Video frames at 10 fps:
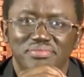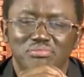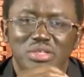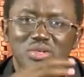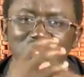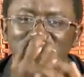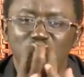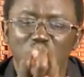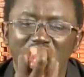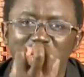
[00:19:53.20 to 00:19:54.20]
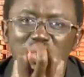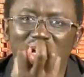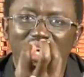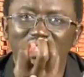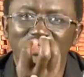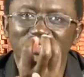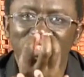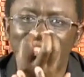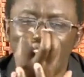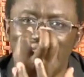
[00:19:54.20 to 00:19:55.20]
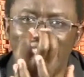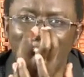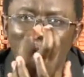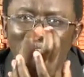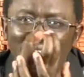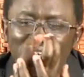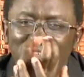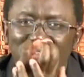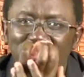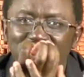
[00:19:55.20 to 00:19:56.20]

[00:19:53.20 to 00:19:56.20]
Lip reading: Because that's where you have the real life.